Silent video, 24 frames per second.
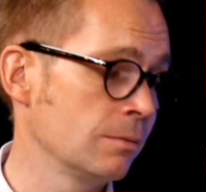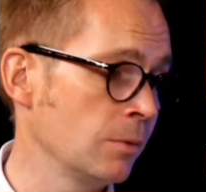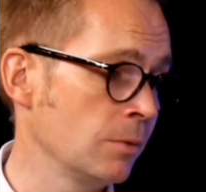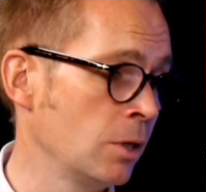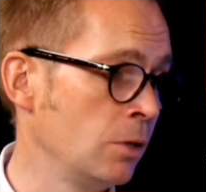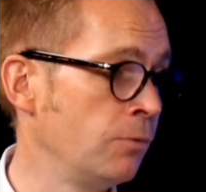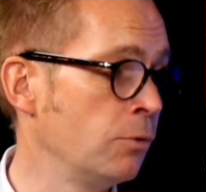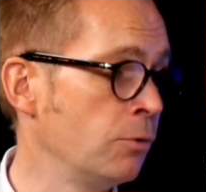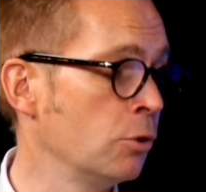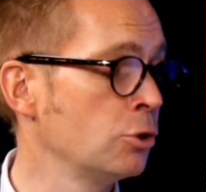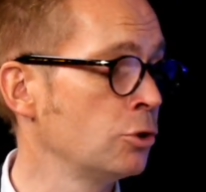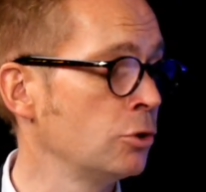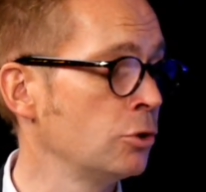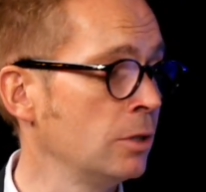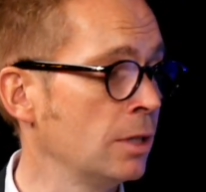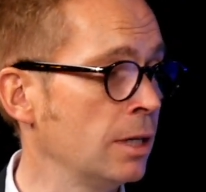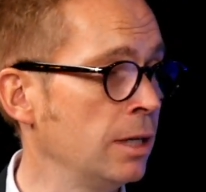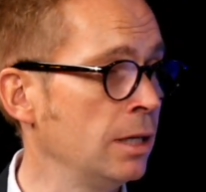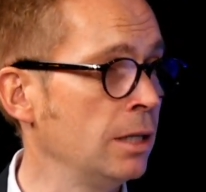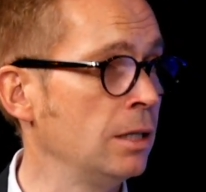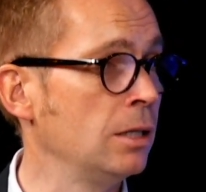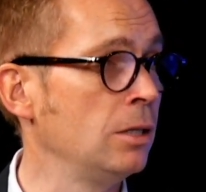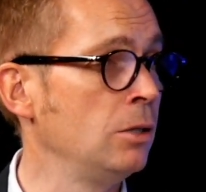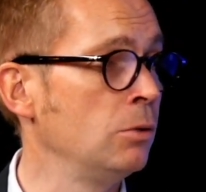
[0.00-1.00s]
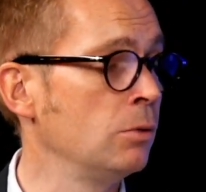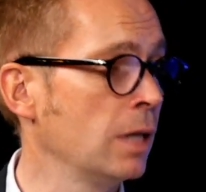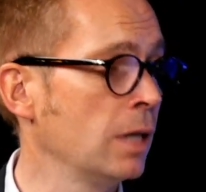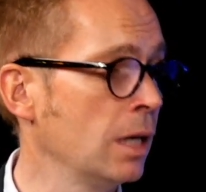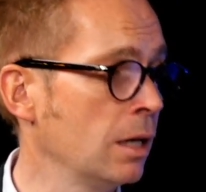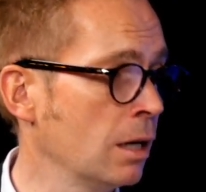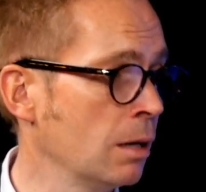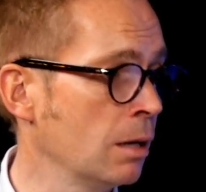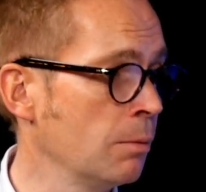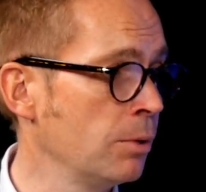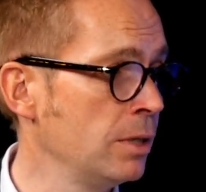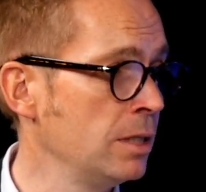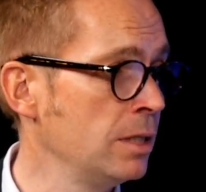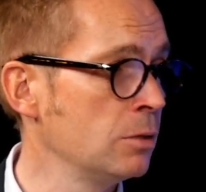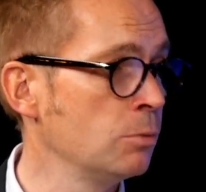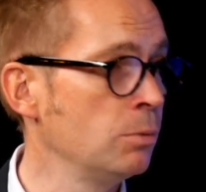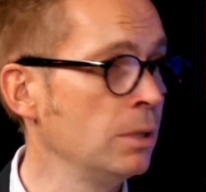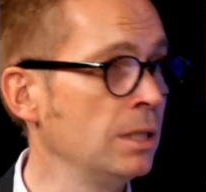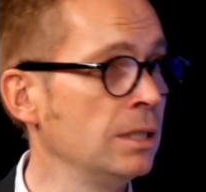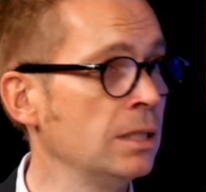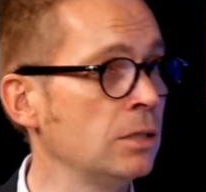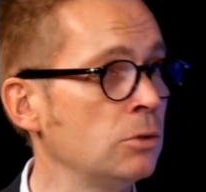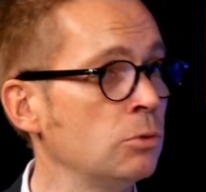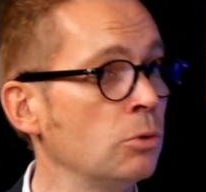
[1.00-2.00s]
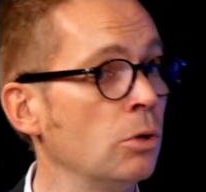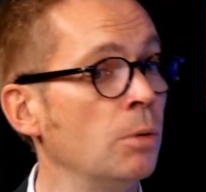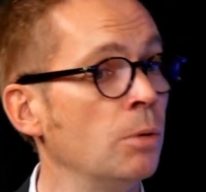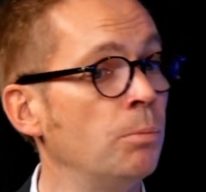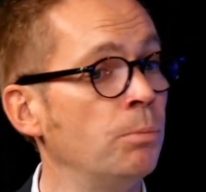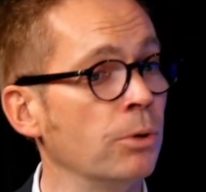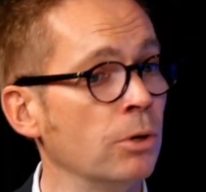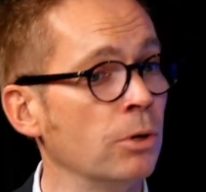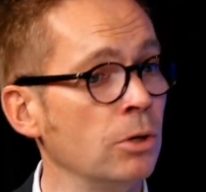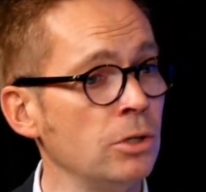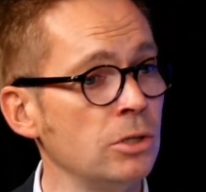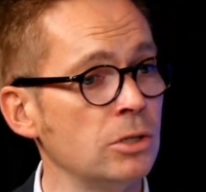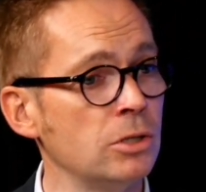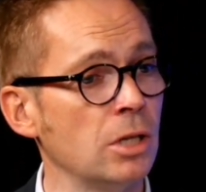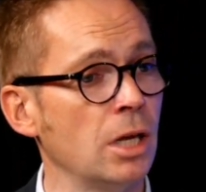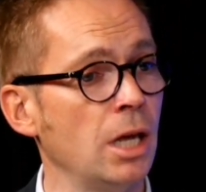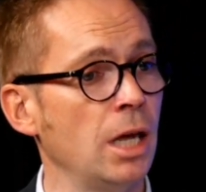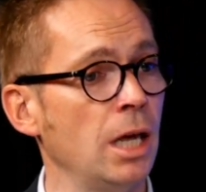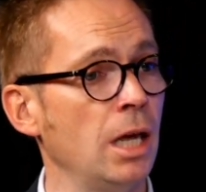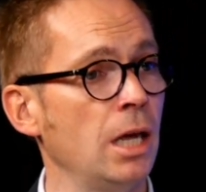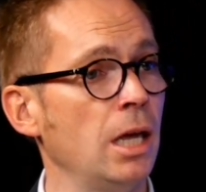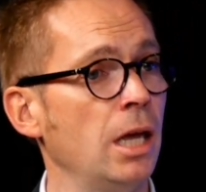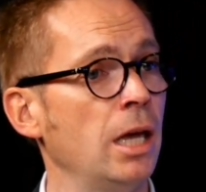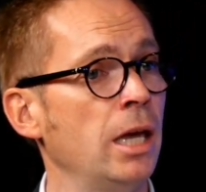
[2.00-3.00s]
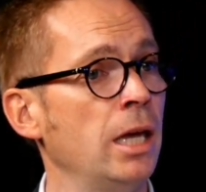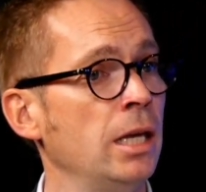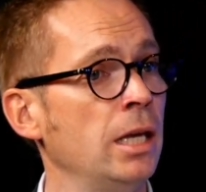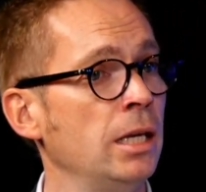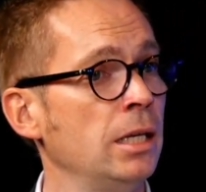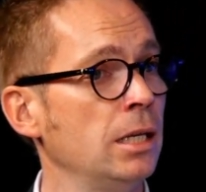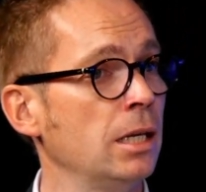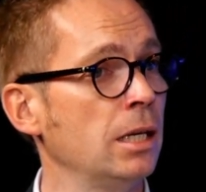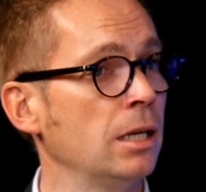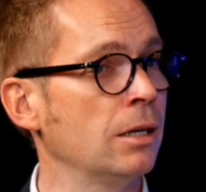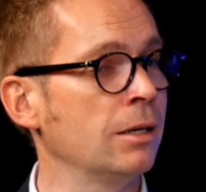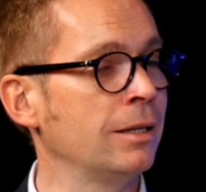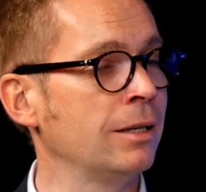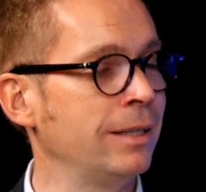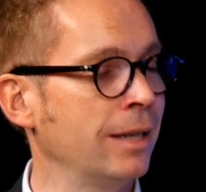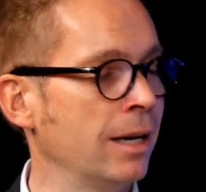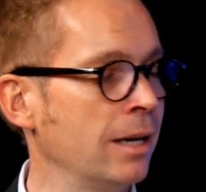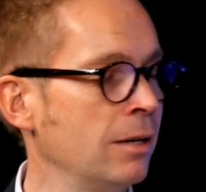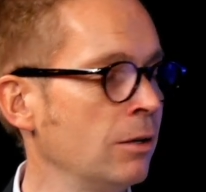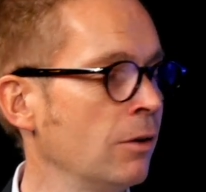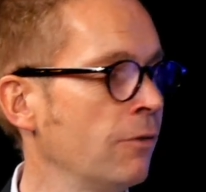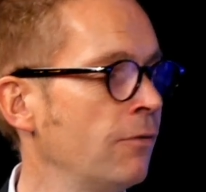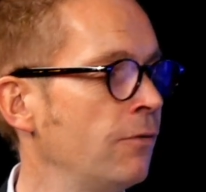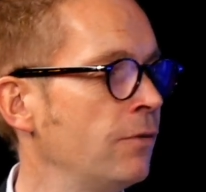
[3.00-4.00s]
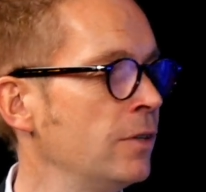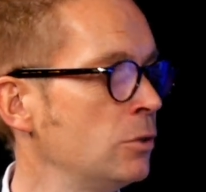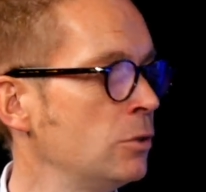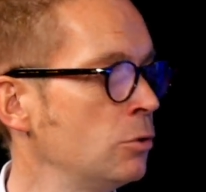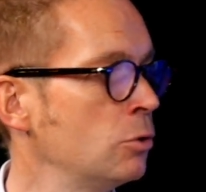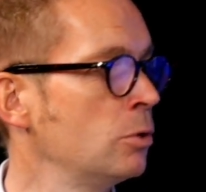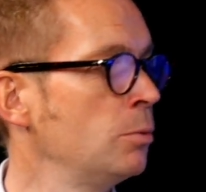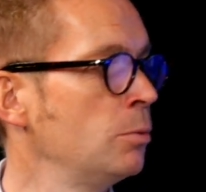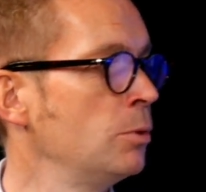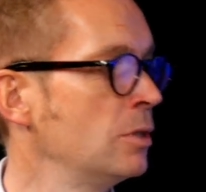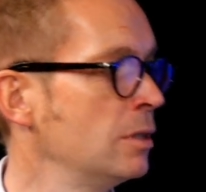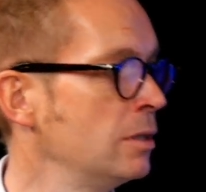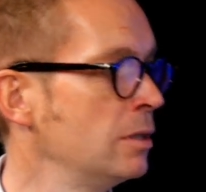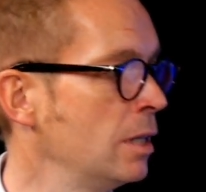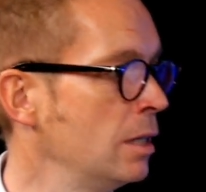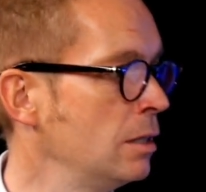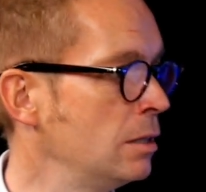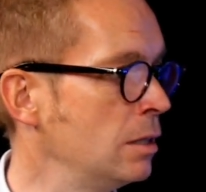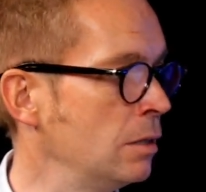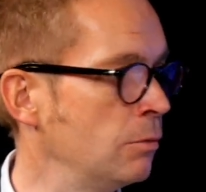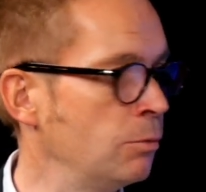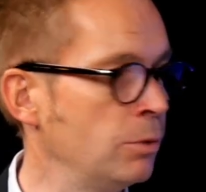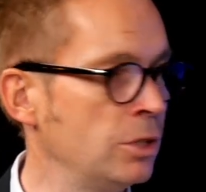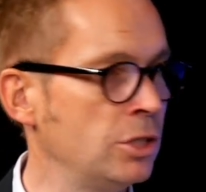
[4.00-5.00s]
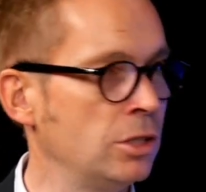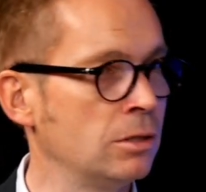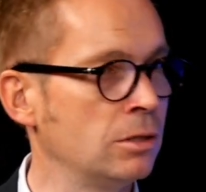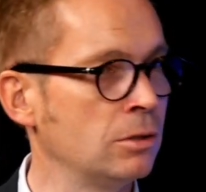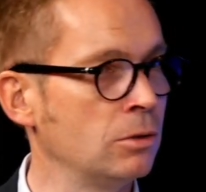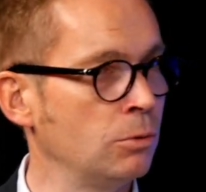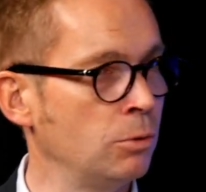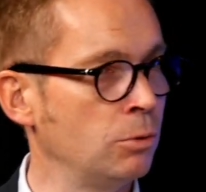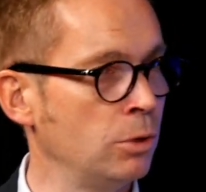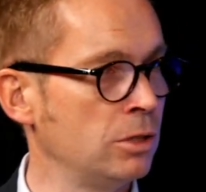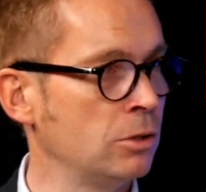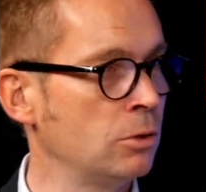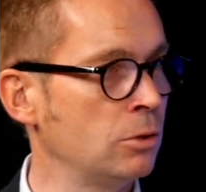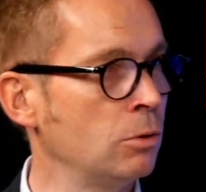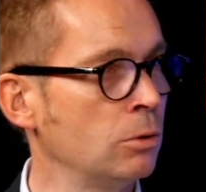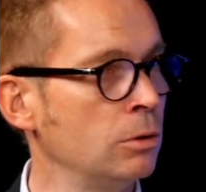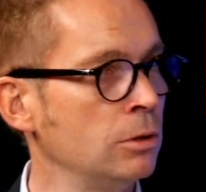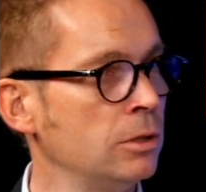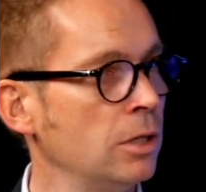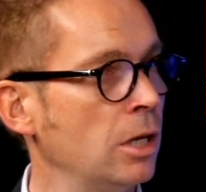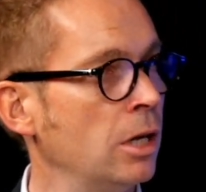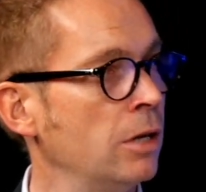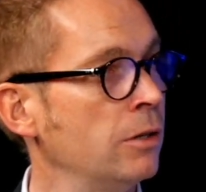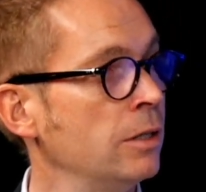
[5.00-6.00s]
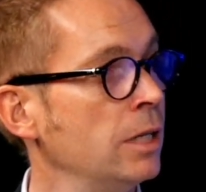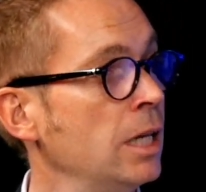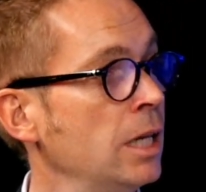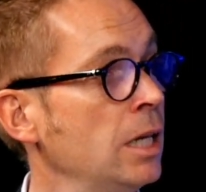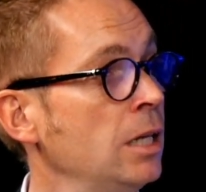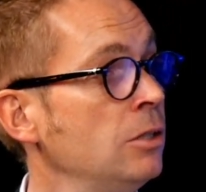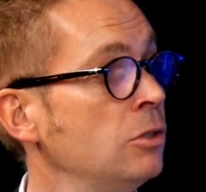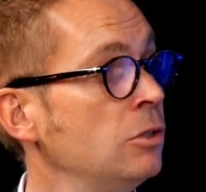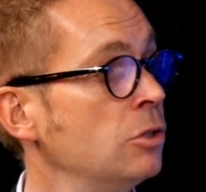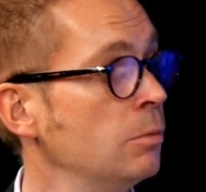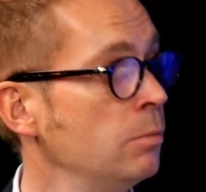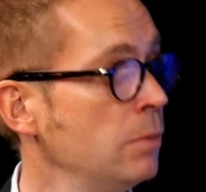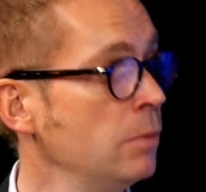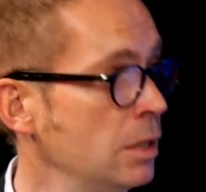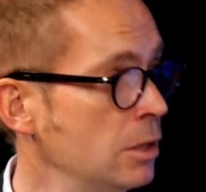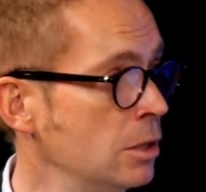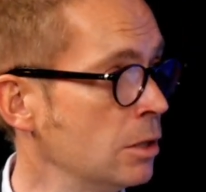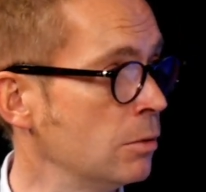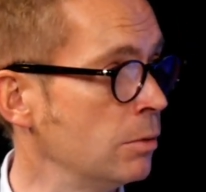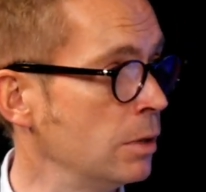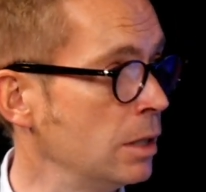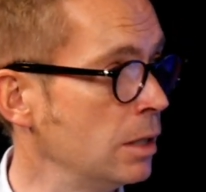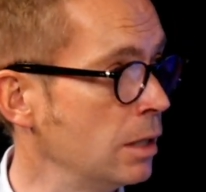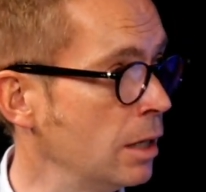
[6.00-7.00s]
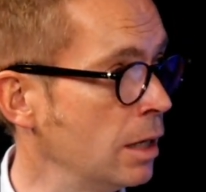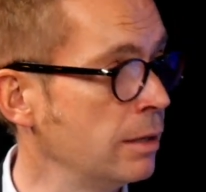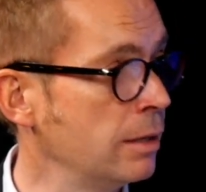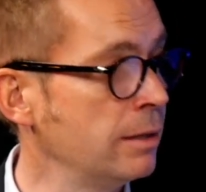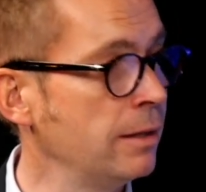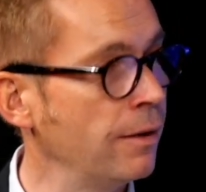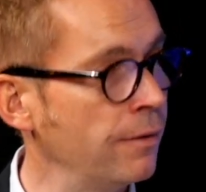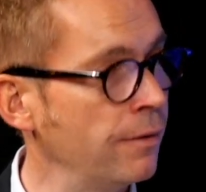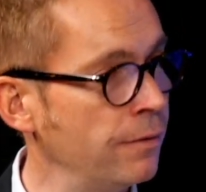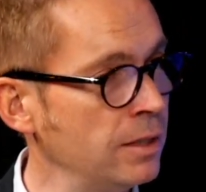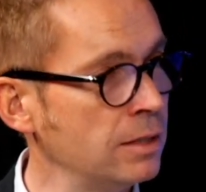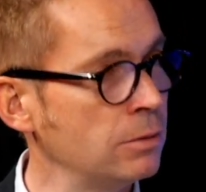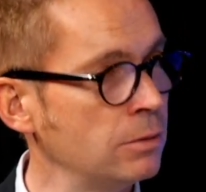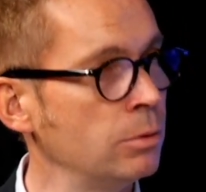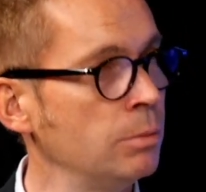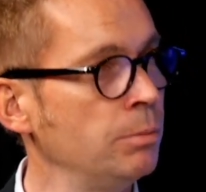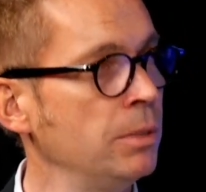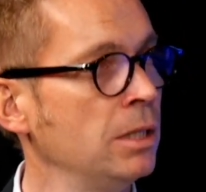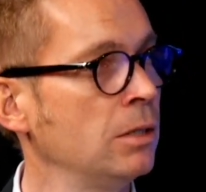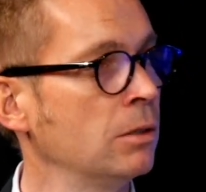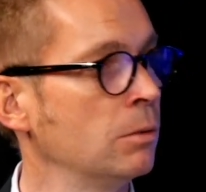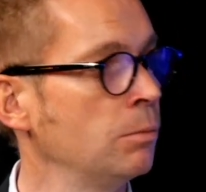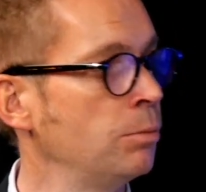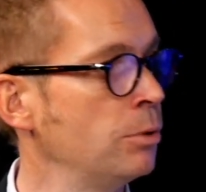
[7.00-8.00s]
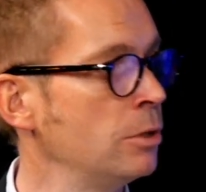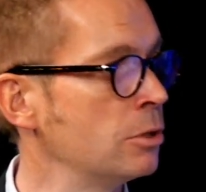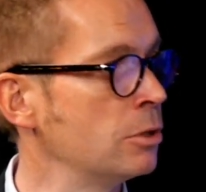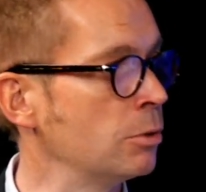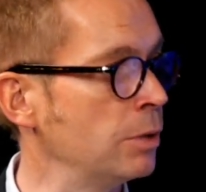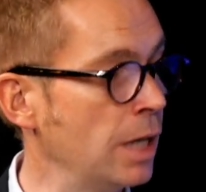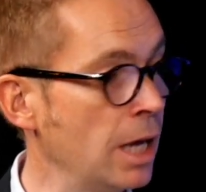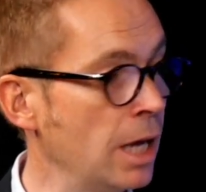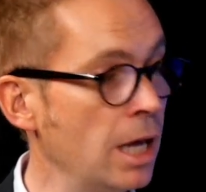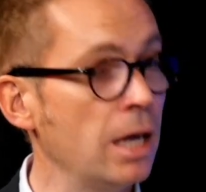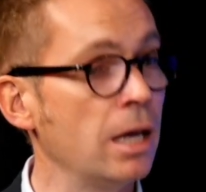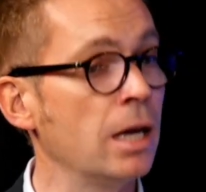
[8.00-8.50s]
unfortunately, UK companies, will need to appoint a kind of fiscal representative, who is called an intermediary, and this will be compulsory.